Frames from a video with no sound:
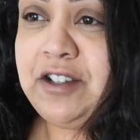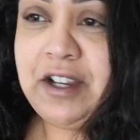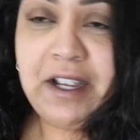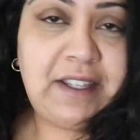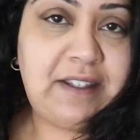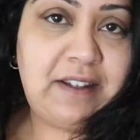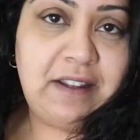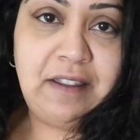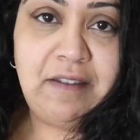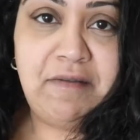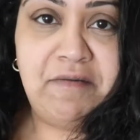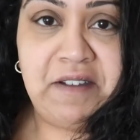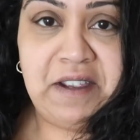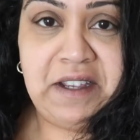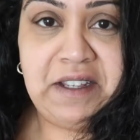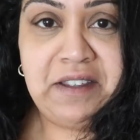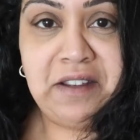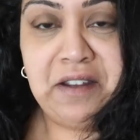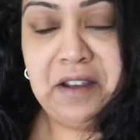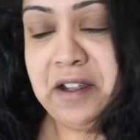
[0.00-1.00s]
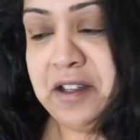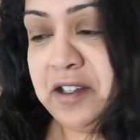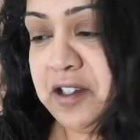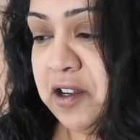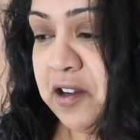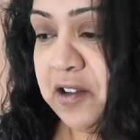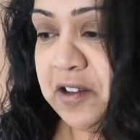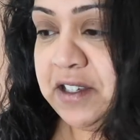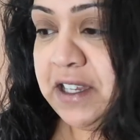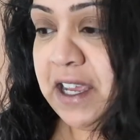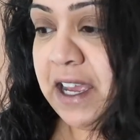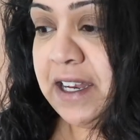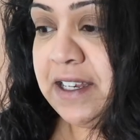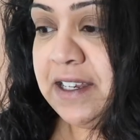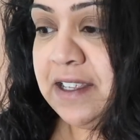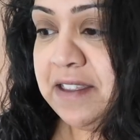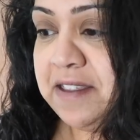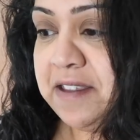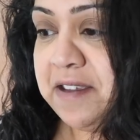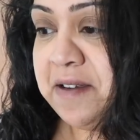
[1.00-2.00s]
just did the research,
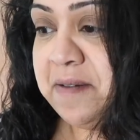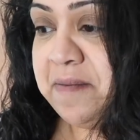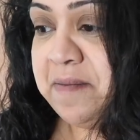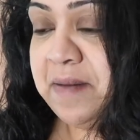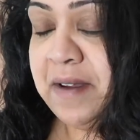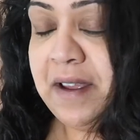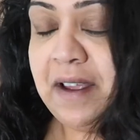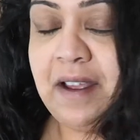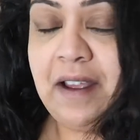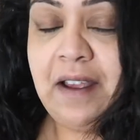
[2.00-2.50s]
contacted them,